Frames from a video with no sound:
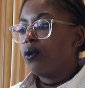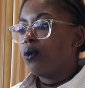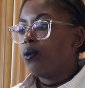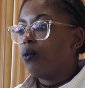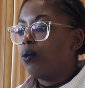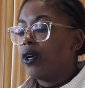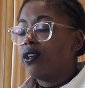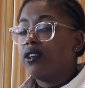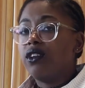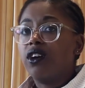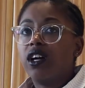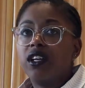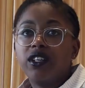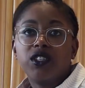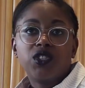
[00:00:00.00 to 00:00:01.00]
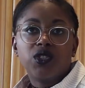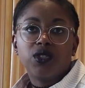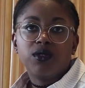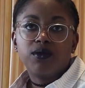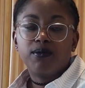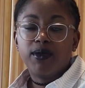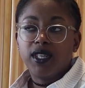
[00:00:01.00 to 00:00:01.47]
what knowledge should
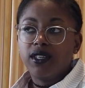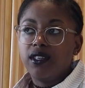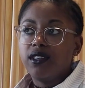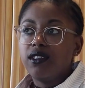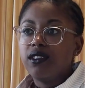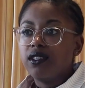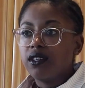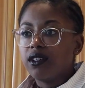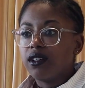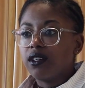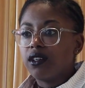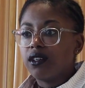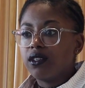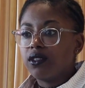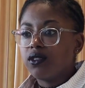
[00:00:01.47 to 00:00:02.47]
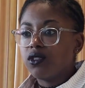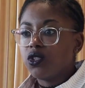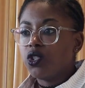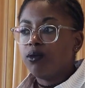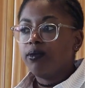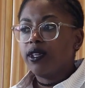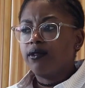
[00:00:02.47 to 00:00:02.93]
be
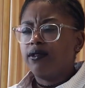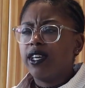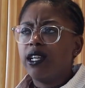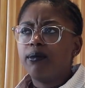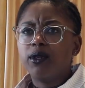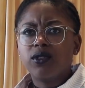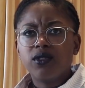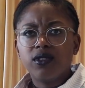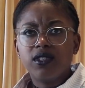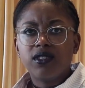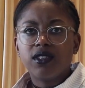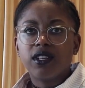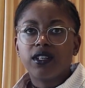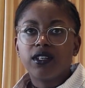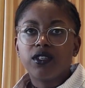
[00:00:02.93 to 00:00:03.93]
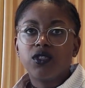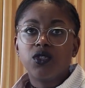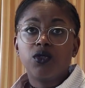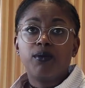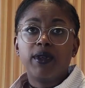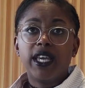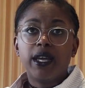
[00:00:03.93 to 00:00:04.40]
available to designers to
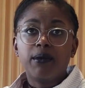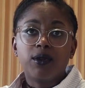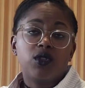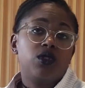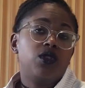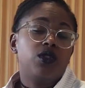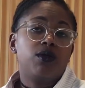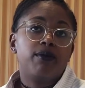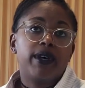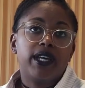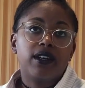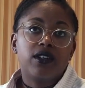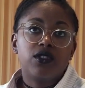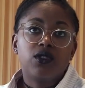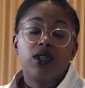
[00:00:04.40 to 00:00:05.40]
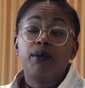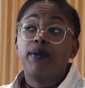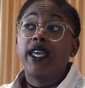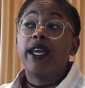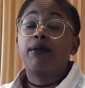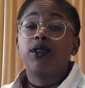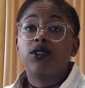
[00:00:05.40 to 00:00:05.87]
be able to do better, to be
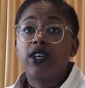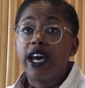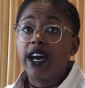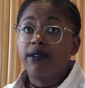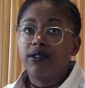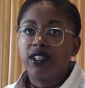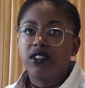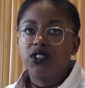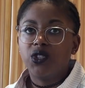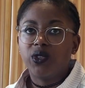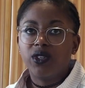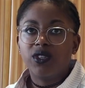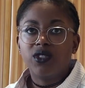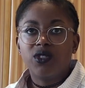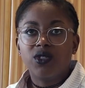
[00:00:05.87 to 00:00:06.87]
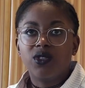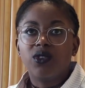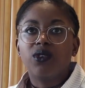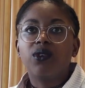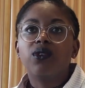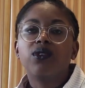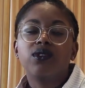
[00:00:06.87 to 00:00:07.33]
able to have that choice
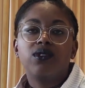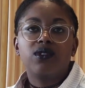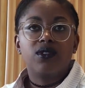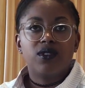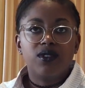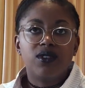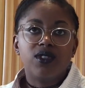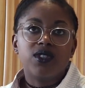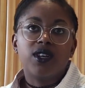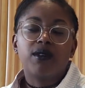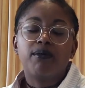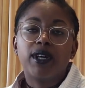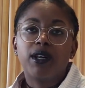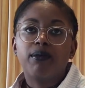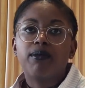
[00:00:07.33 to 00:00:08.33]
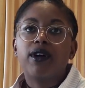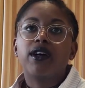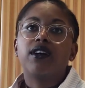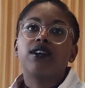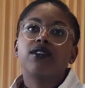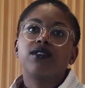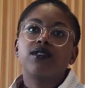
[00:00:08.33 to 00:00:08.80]
to design better
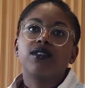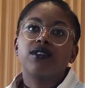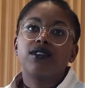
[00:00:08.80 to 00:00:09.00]
products.